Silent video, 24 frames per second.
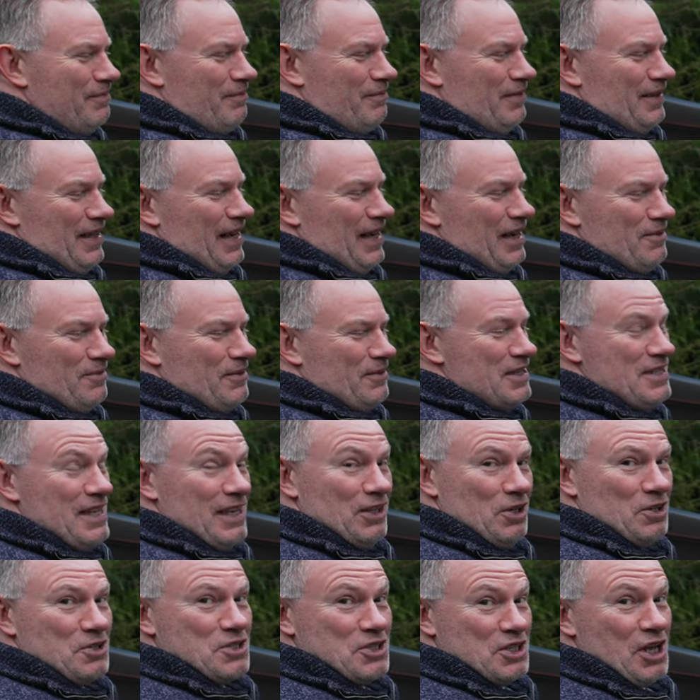you know, because it
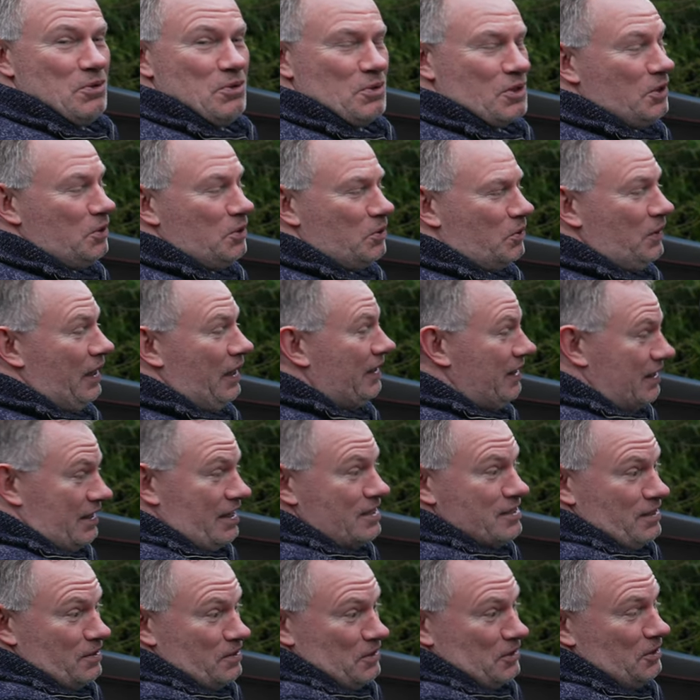looks so cool. And it
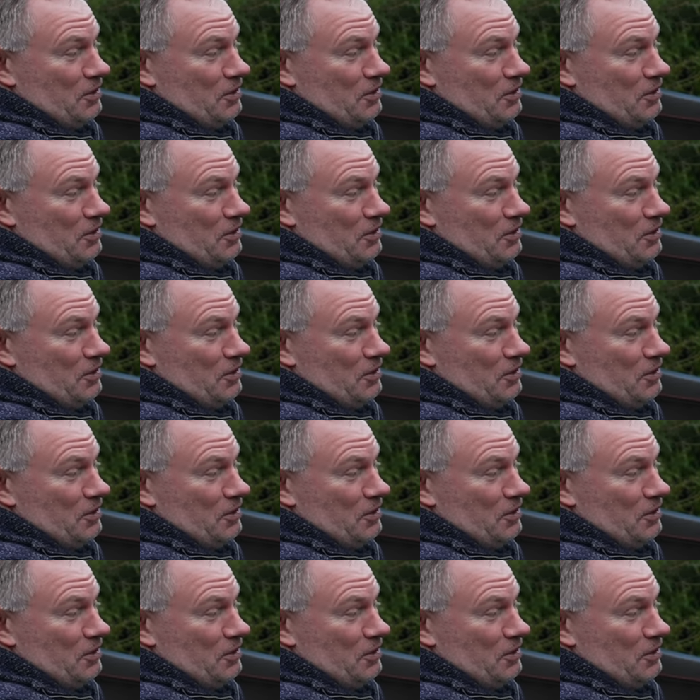does look